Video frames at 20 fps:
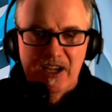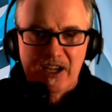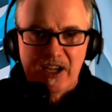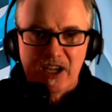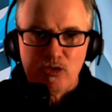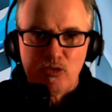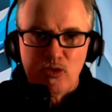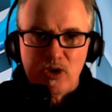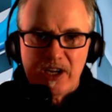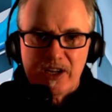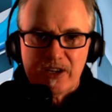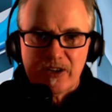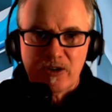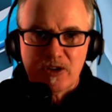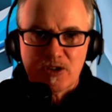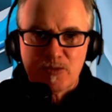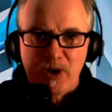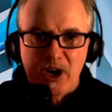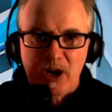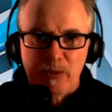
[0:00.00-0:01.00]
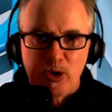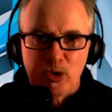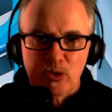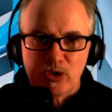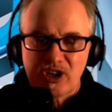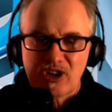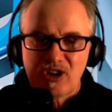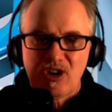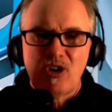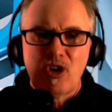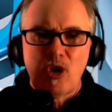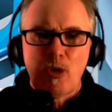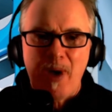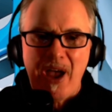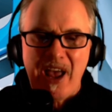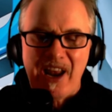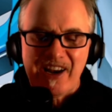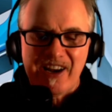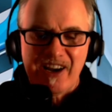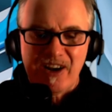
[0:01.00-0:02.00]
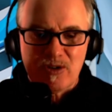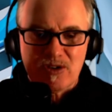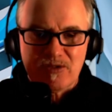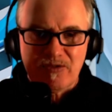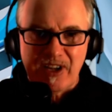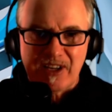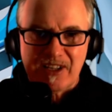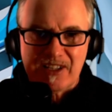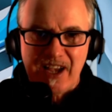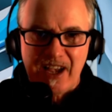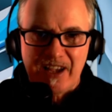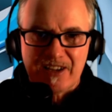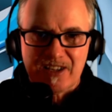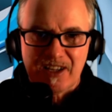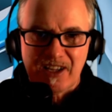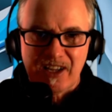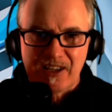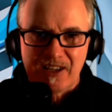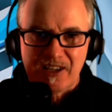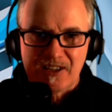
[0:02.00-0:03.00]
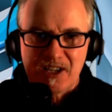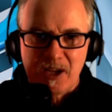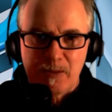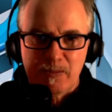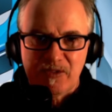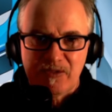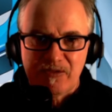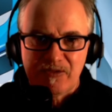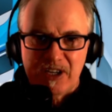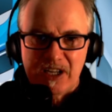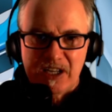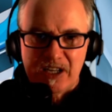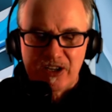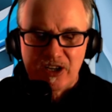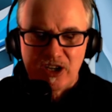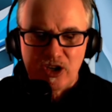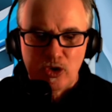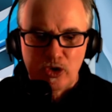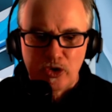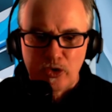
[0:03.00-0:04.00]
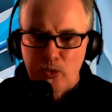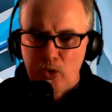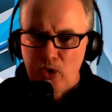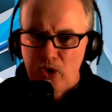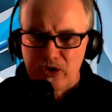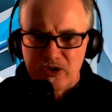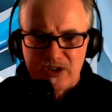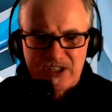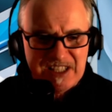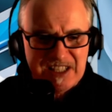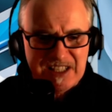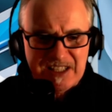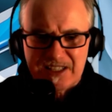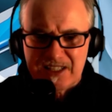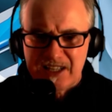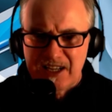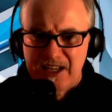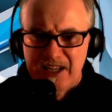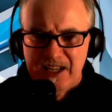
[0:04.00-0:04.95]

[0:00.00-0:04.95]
It really does pop out. The colour palette here is fantastic, and the depth of field in the underwater scenes